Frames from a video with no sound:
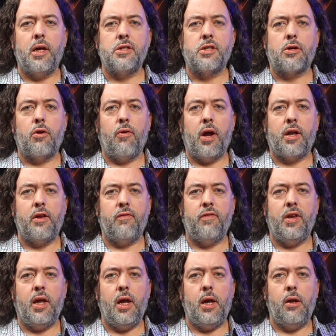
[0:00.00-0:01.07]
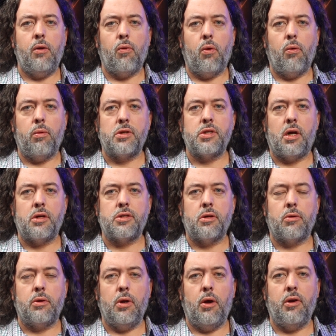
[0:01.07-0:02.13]
is a corrective deed, or what's
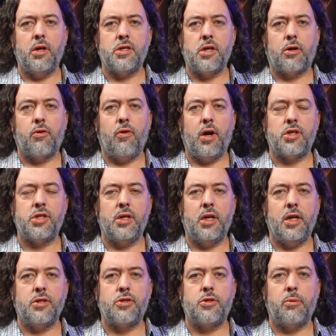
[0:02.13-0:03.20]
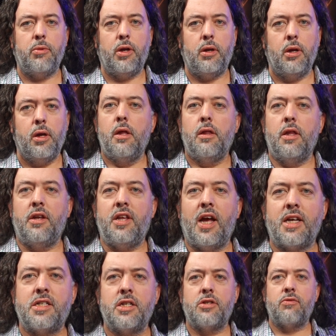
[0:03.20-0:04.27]
also known as a correction instrument. The
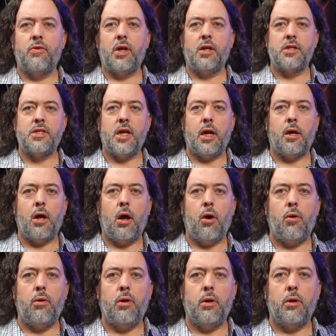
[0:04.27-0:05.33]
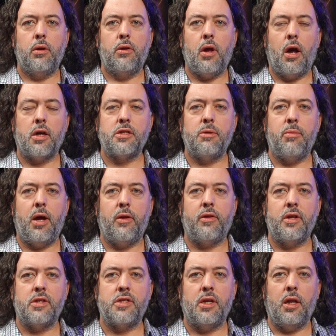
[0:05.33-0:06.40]
Texas Real Estate Code talks about
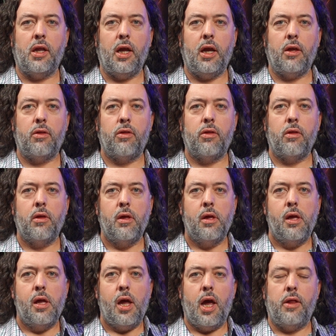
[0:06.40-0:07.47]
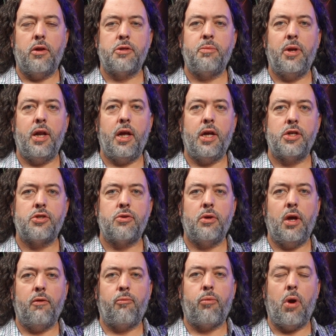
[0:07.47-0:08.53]
this in length, and there's been a
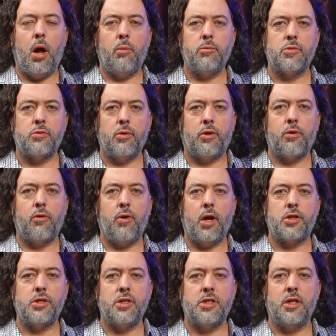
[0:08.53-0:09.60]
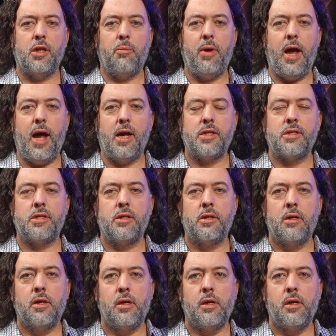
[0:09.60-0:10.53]
history of problems with corrections in the past.